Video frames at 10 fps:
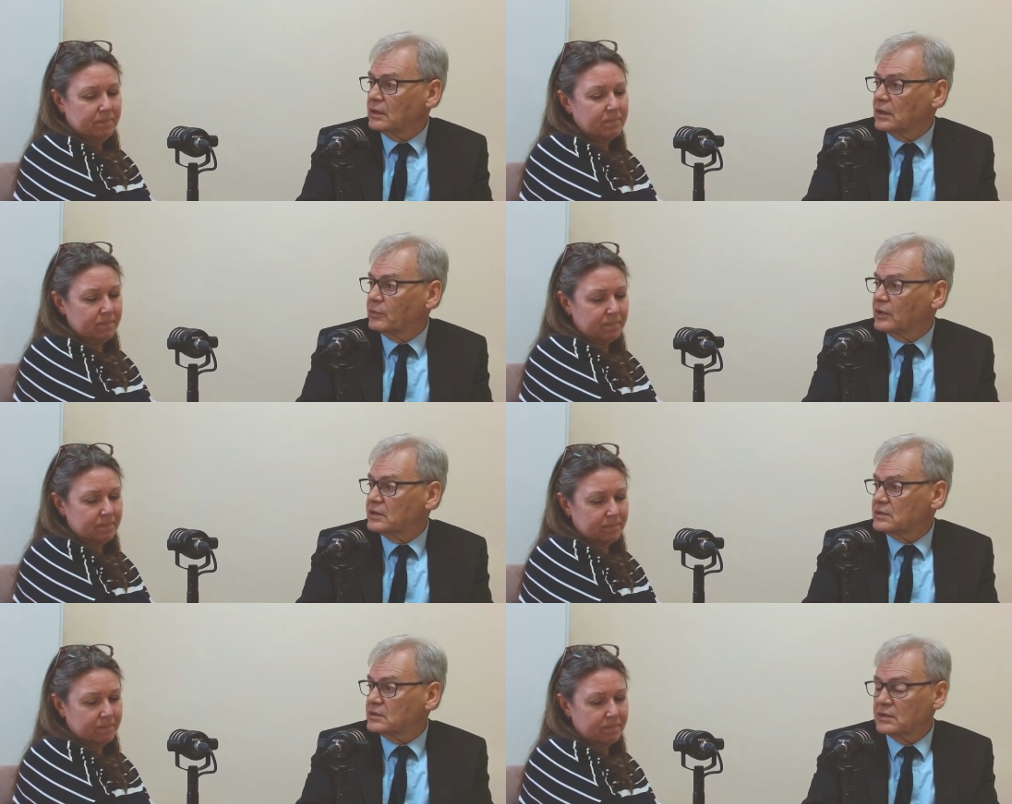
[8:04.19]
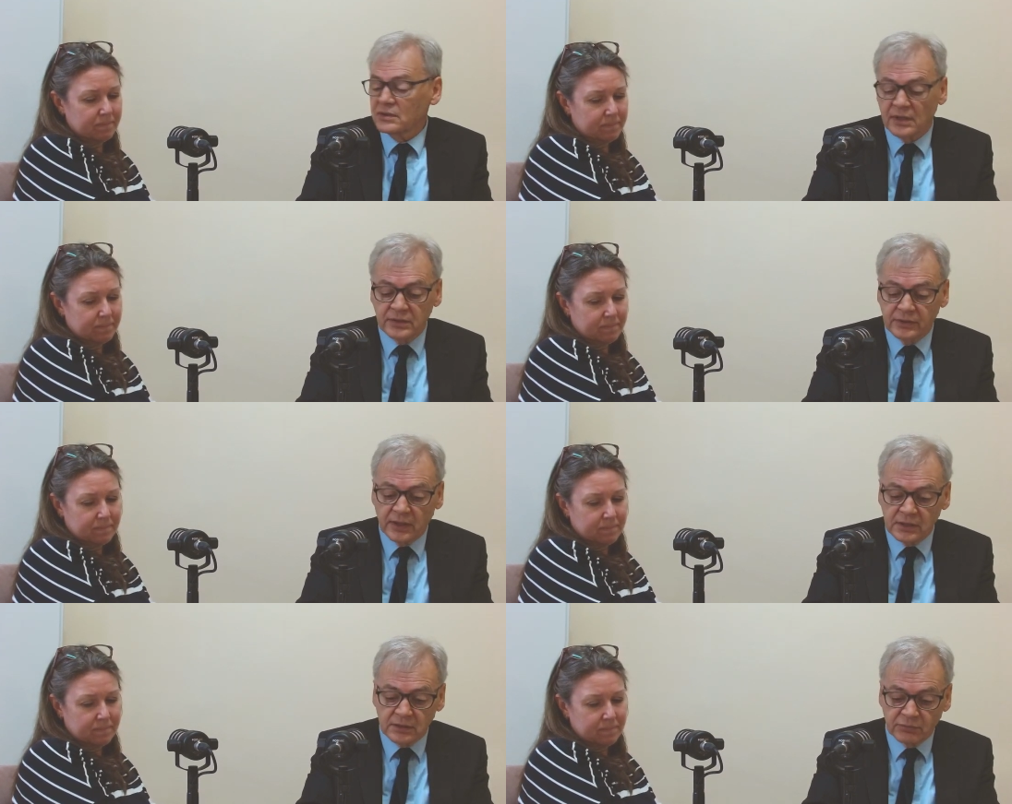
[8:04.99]
Speaker 1: WHS legislation
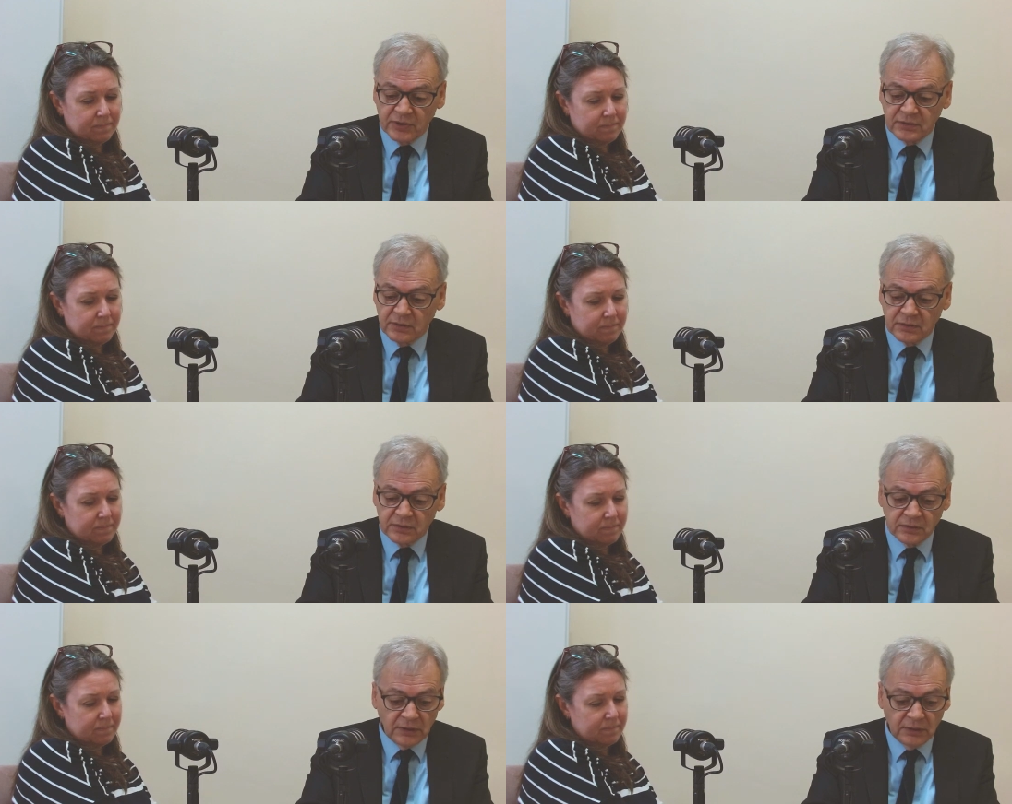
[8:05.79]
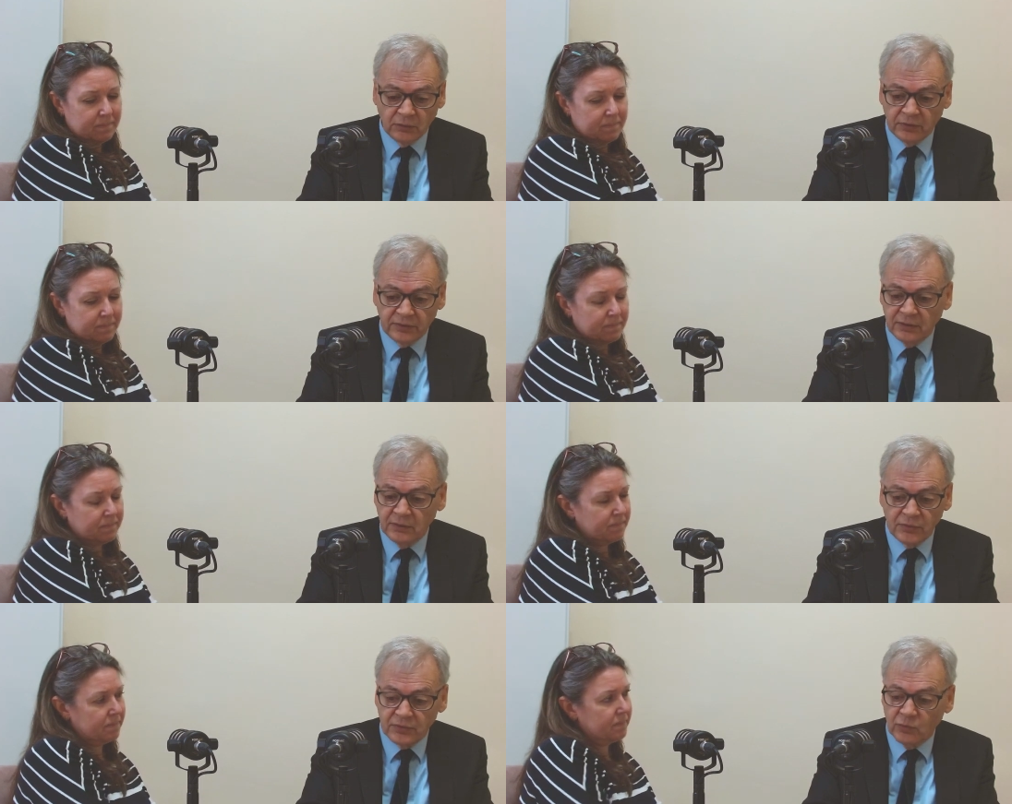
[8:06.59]
takes precedence in all the
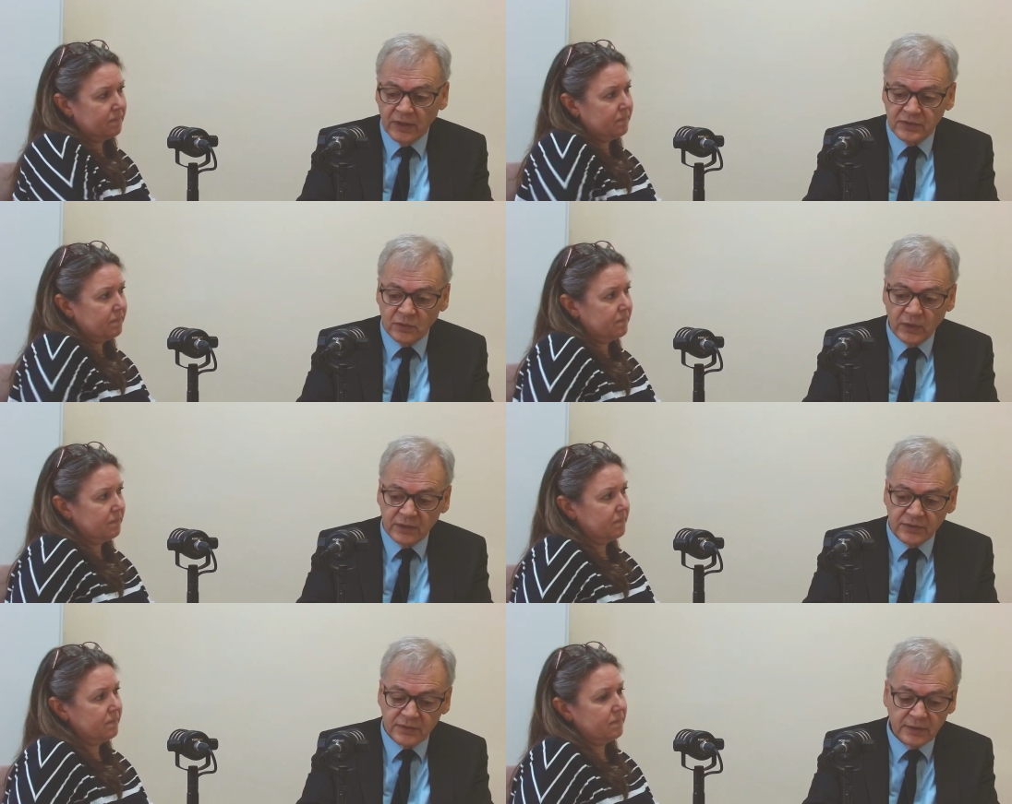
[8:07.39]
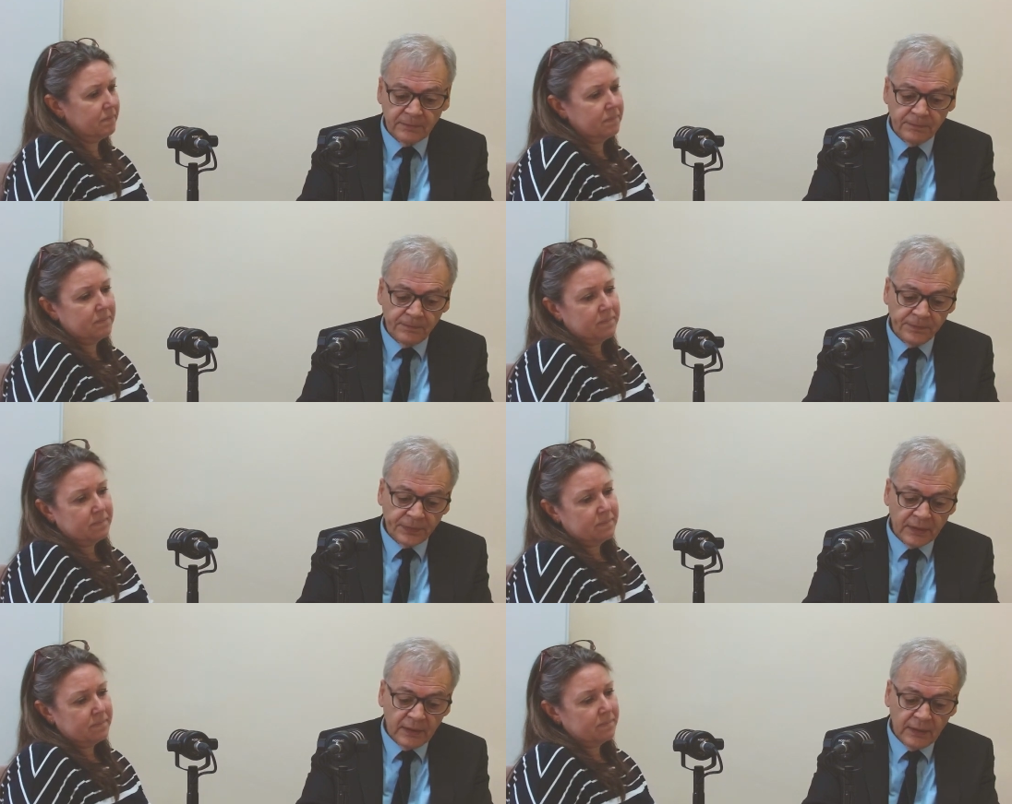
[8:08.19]
terms and ways that we can see.
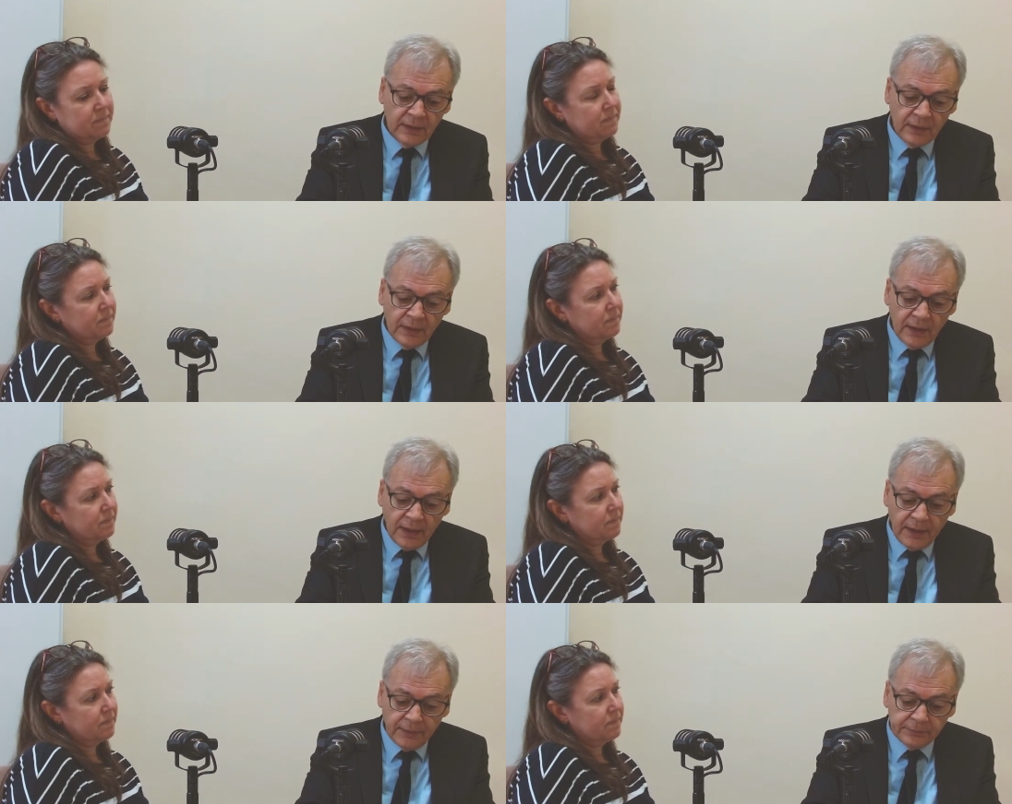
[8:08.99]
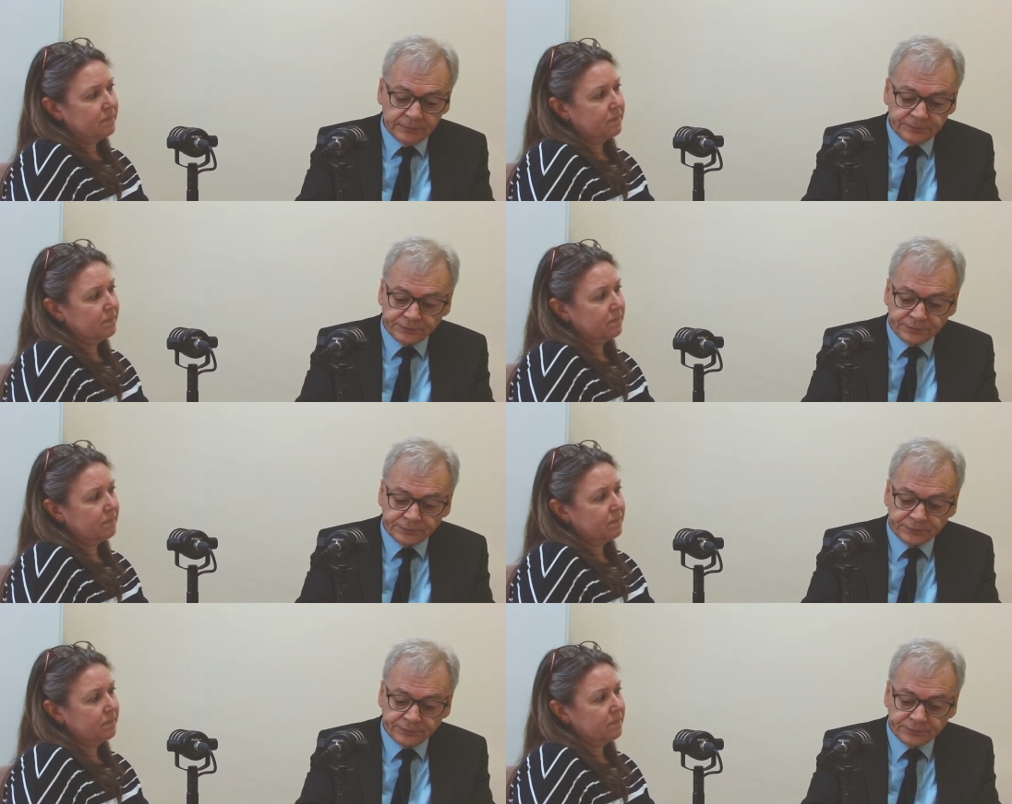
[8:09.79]
Um,